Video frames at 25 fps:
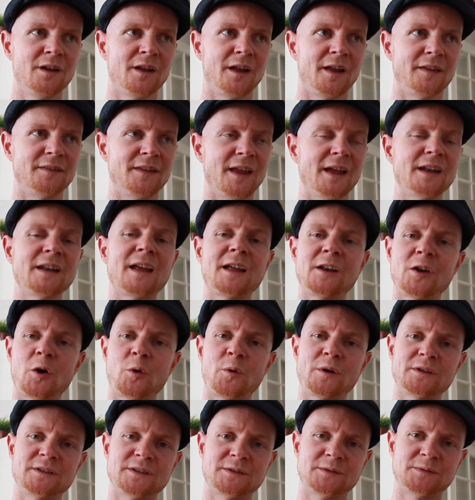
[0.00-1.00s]
And then I
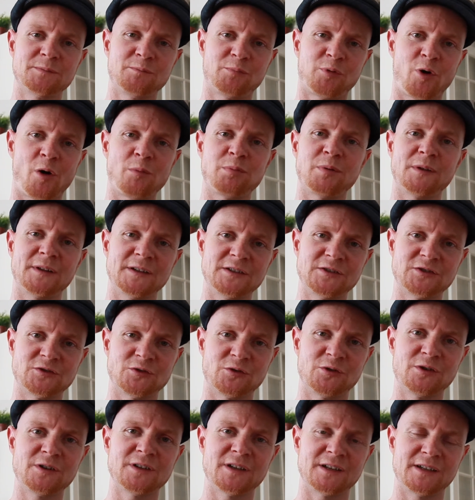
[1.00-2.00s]
know it's properly
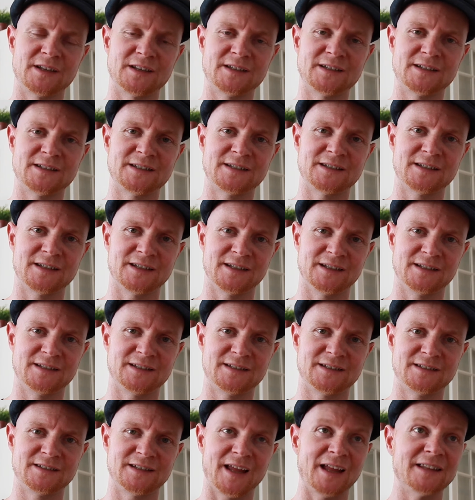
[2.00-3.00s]
stored and
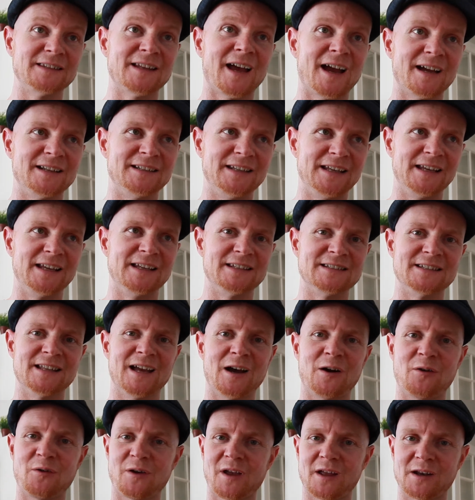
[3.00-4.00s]
it's that idea is
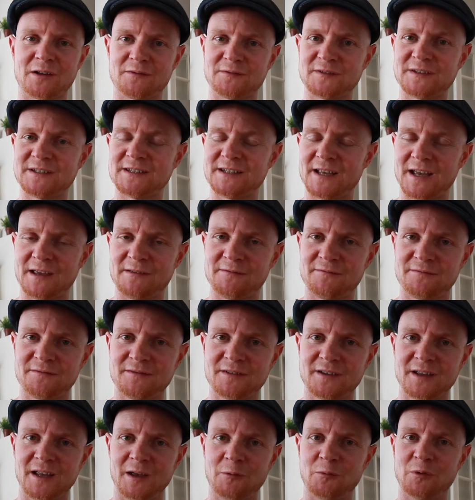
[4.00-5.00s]
now kind of
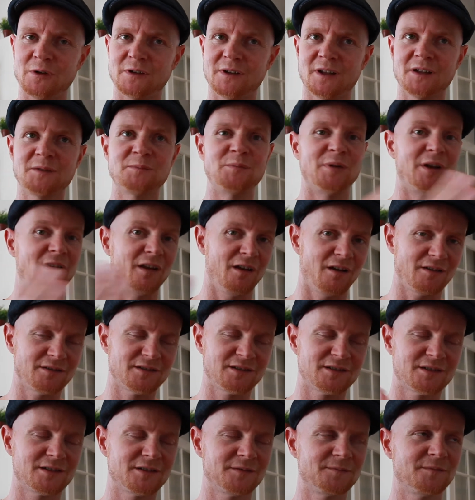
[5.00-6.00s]
safe. It will not be
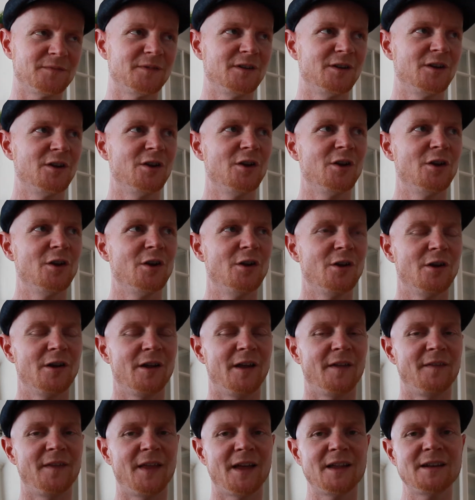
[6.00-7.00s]
lost.
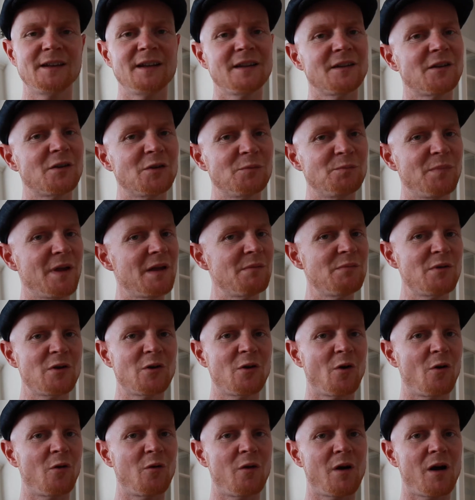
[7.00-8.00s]
And then it could maybe
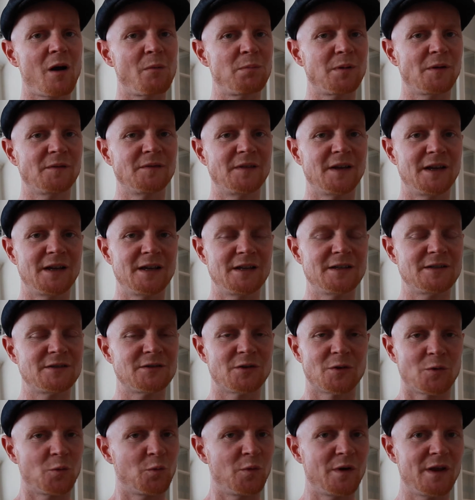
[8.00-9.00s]
go a couple of days
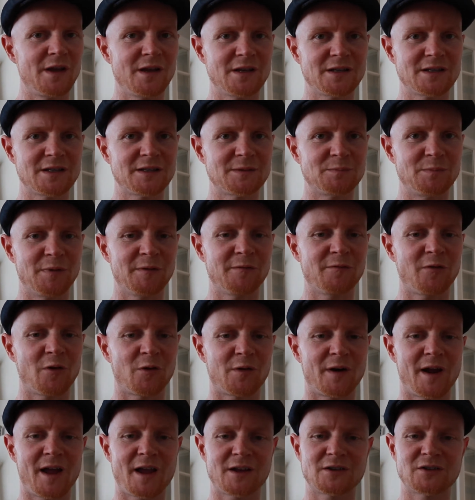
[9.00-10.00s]
or weeks
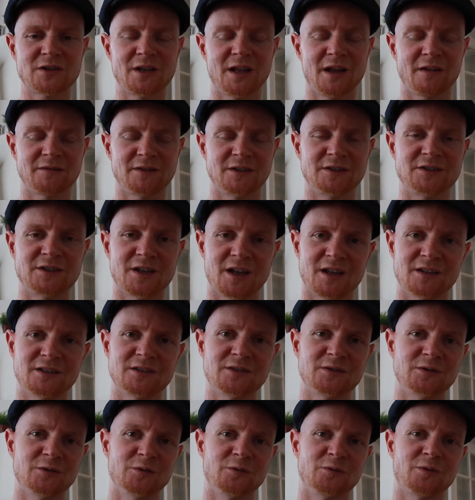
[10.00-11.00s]
before I actually have the chance
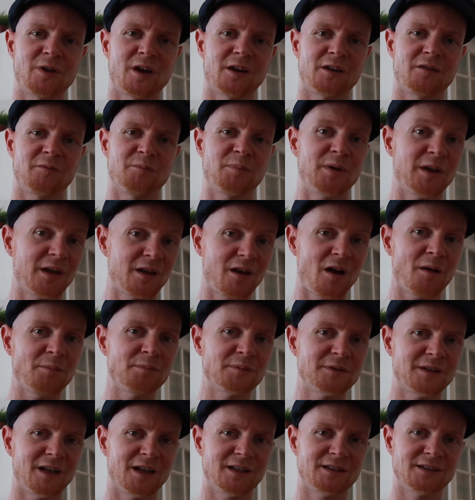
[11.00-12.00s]
to kind of pick
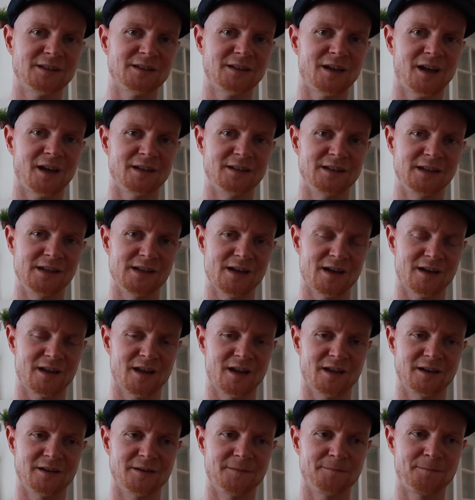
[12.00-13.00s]
up that idea
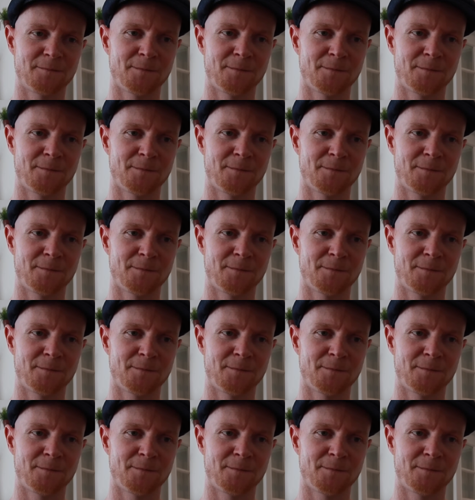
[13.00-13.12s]
again.